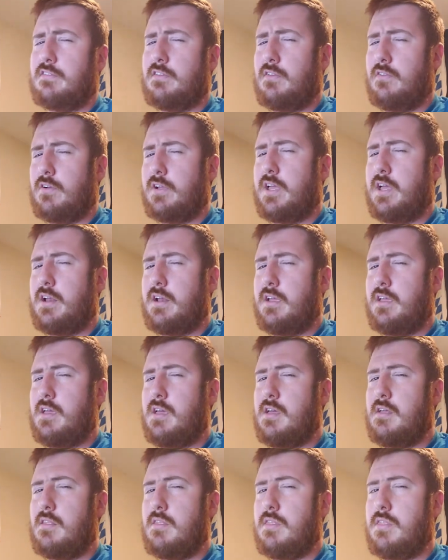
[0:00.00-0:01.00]
to look at it
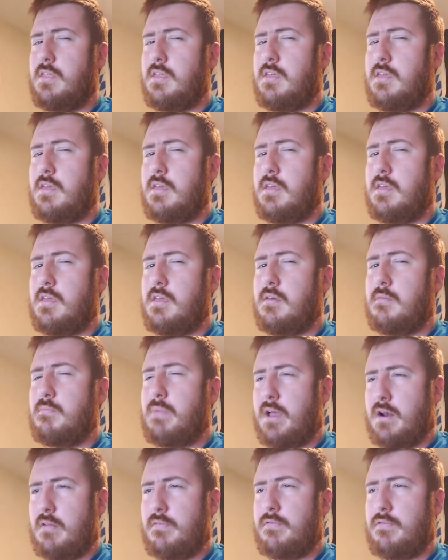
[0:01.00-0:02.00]
yet, the
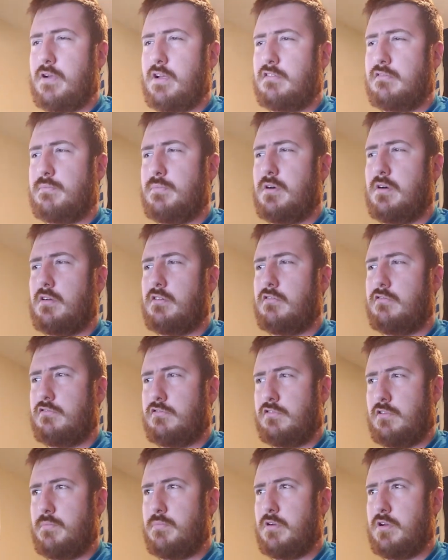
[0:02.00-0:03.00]
Battle of France book,
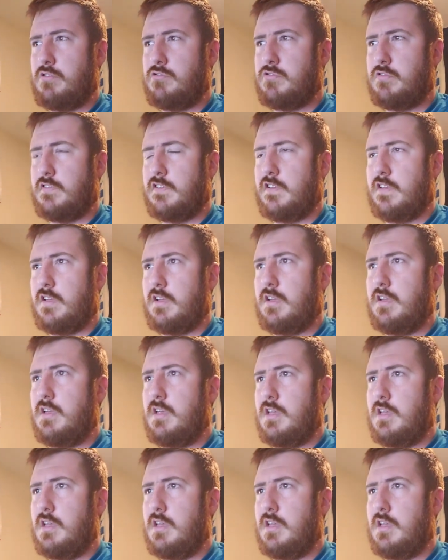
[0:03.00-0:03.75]
super interesting.